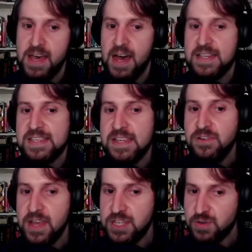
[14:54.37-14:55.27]
a single
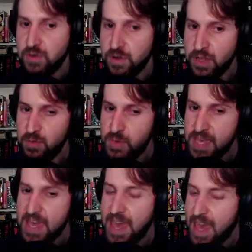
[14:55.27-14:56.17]
Acerola we
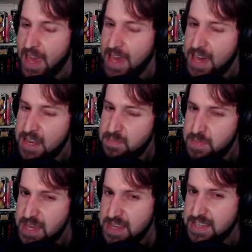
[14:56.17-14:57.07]
can
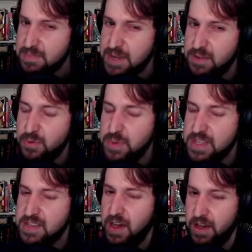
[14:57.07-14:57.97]
beat, but it will be
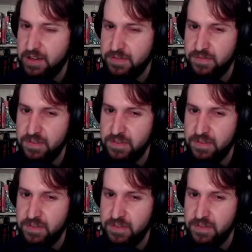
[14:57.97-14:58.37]
tough.